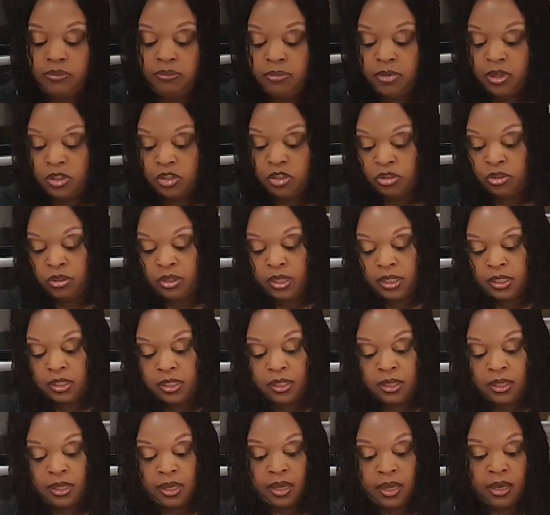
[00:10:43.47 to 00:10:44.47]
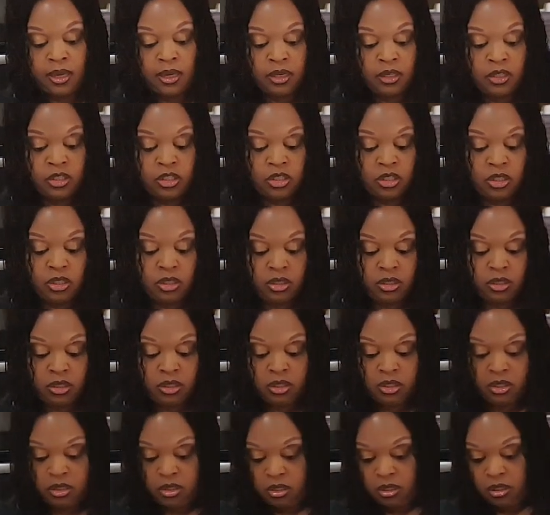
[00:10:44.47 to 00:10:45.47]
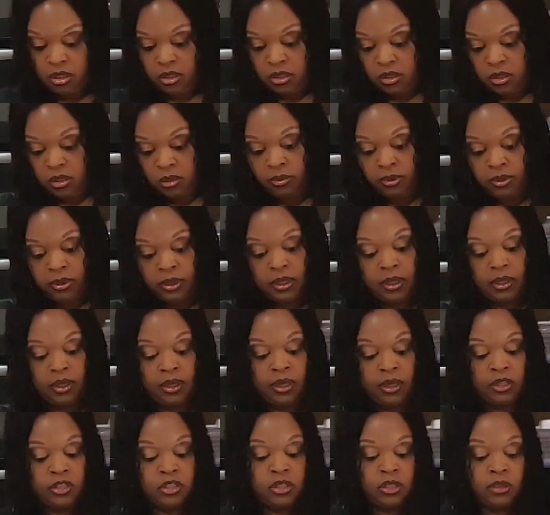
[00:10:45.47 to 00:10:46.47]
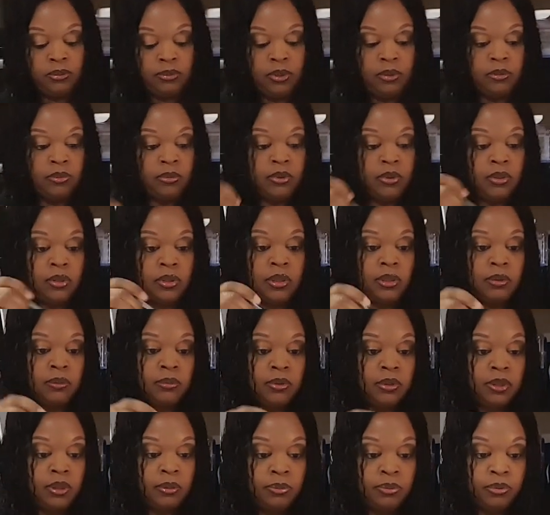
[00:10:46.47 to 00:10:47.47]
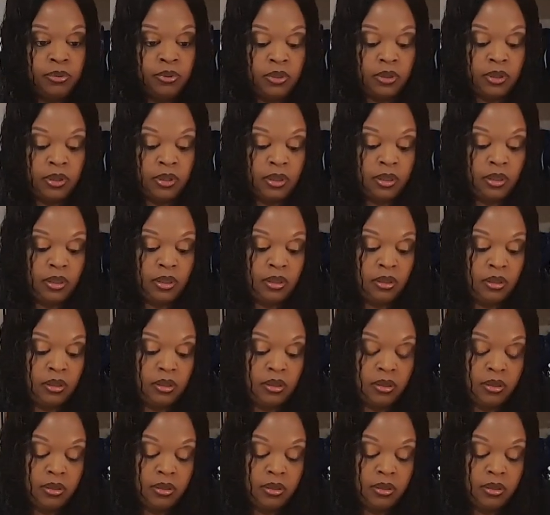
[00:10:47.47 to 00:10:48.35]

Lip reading: Make sure you get to the edge. You want that edge to be really, really pretty.